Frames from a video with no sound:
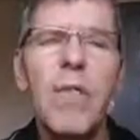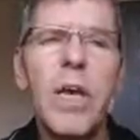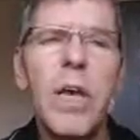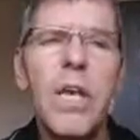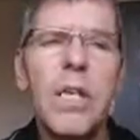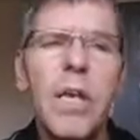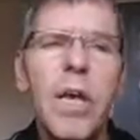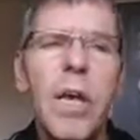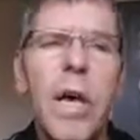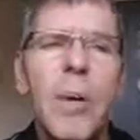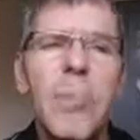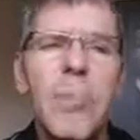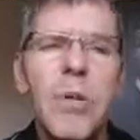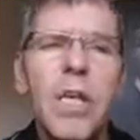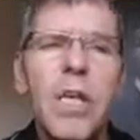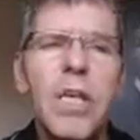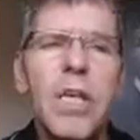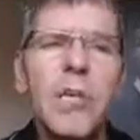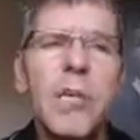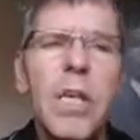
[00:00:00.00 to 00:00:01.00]
ever had it happen
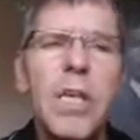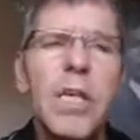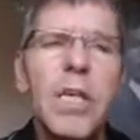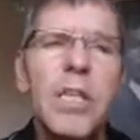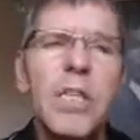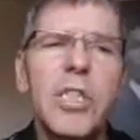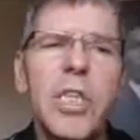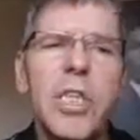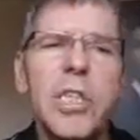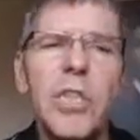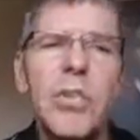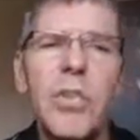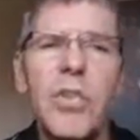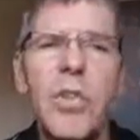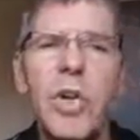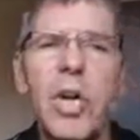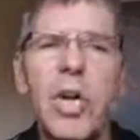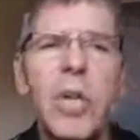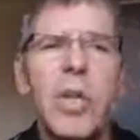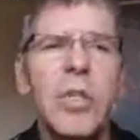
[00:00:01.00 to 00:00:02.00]
that you made a decision which
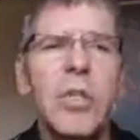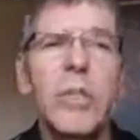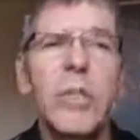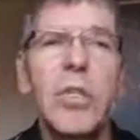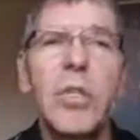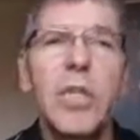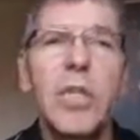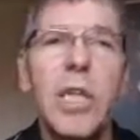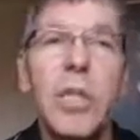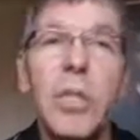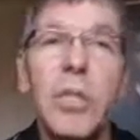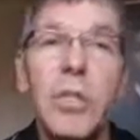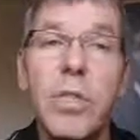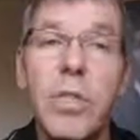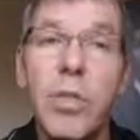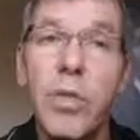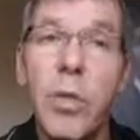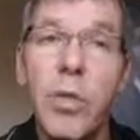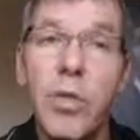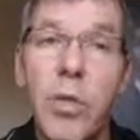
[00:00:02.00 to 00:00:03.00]
ultimately was a
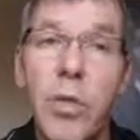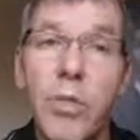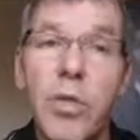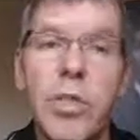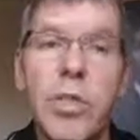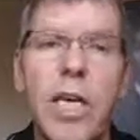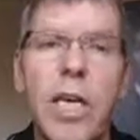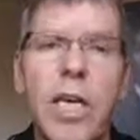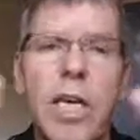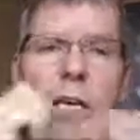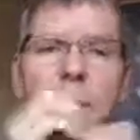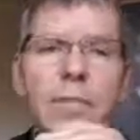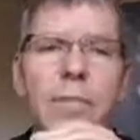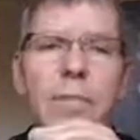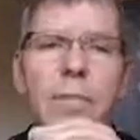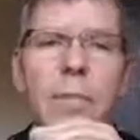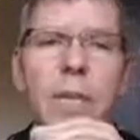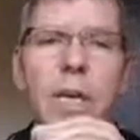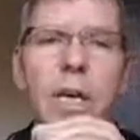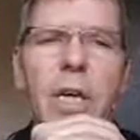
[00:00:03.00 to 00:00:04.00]
total mistake?
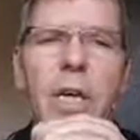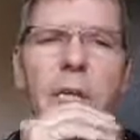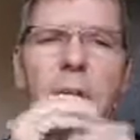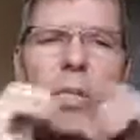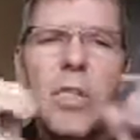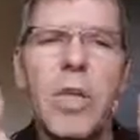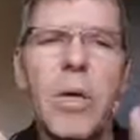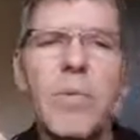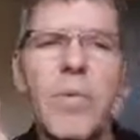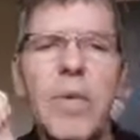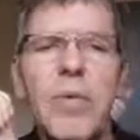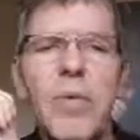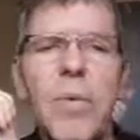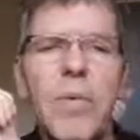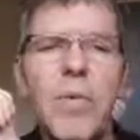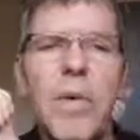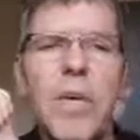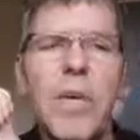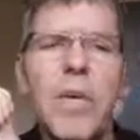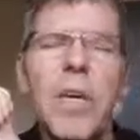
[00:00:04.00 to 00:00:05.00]
So sometimes
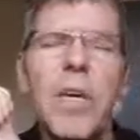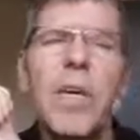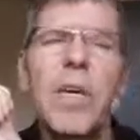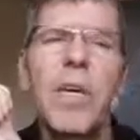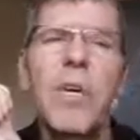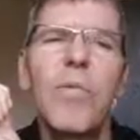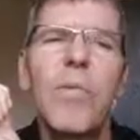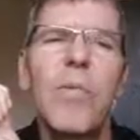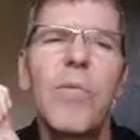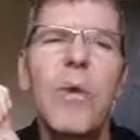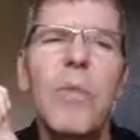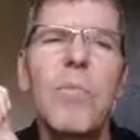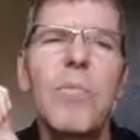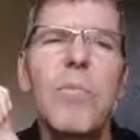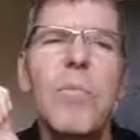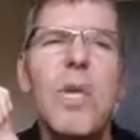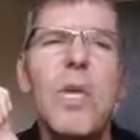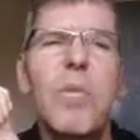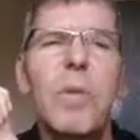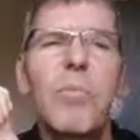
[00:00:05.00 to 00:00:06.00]
when we
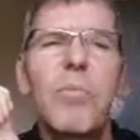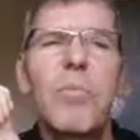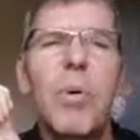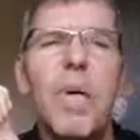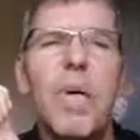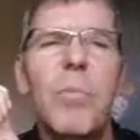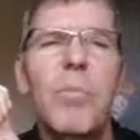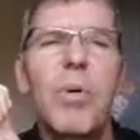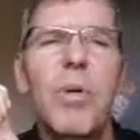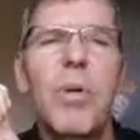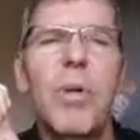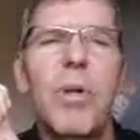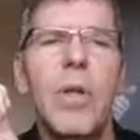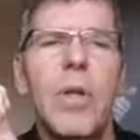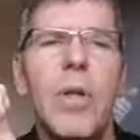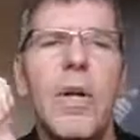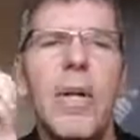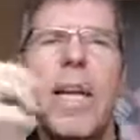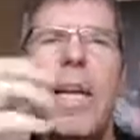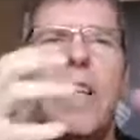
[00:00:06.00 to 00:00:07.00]
meet
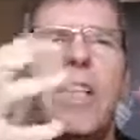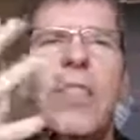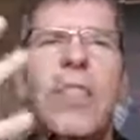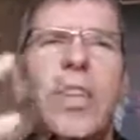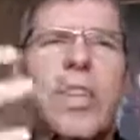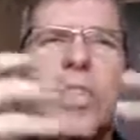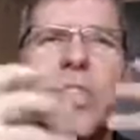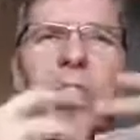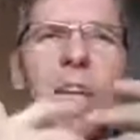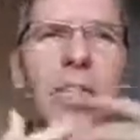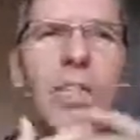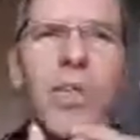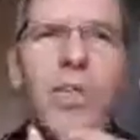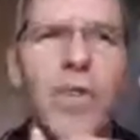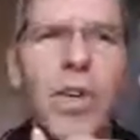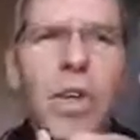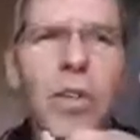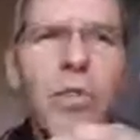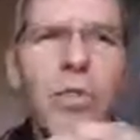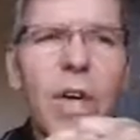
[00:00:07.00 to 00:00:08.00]
people, it just doesn't
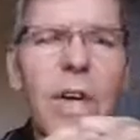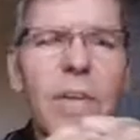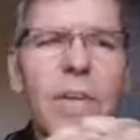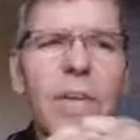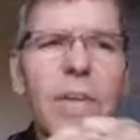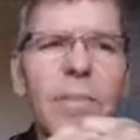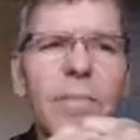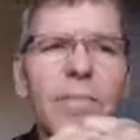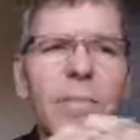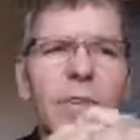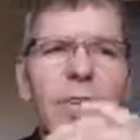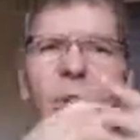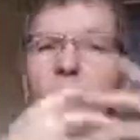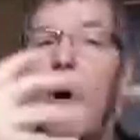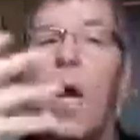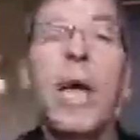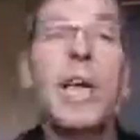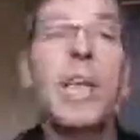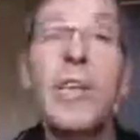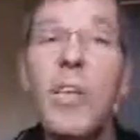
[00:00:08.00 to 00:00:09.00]
feel right.
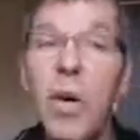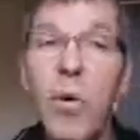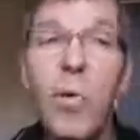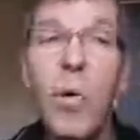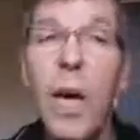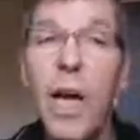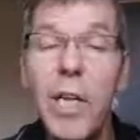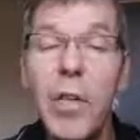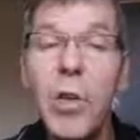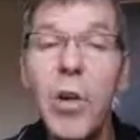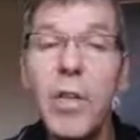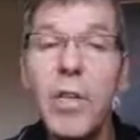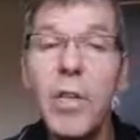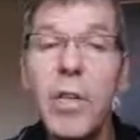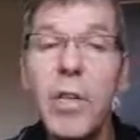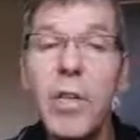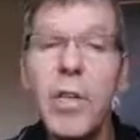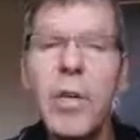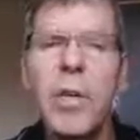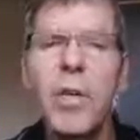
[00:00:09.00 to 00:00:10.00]
No idea why not,
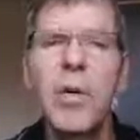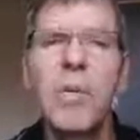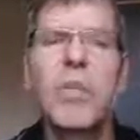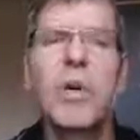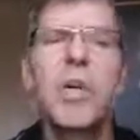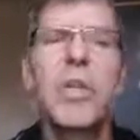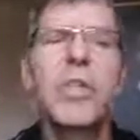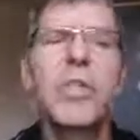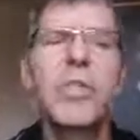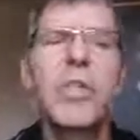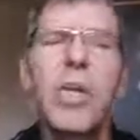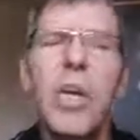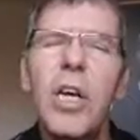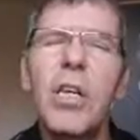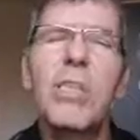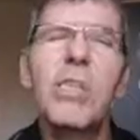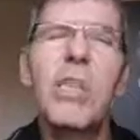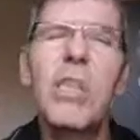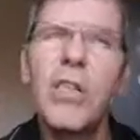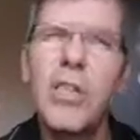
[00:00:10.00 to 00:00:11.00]
but it
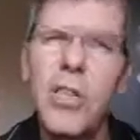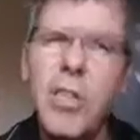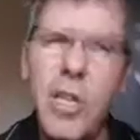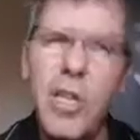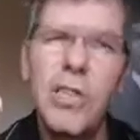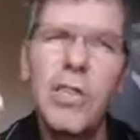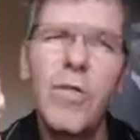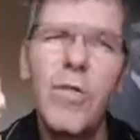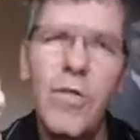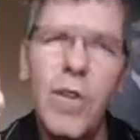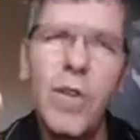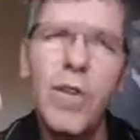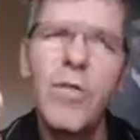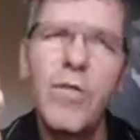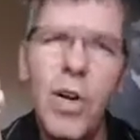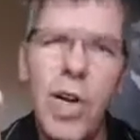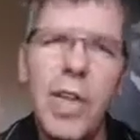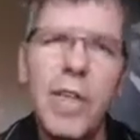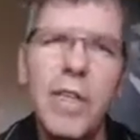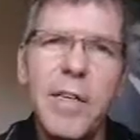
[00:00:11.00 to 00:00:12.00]
just doesn't feel
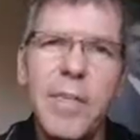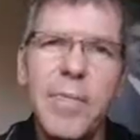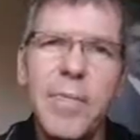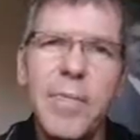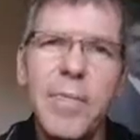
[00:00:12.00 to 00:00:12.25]
right.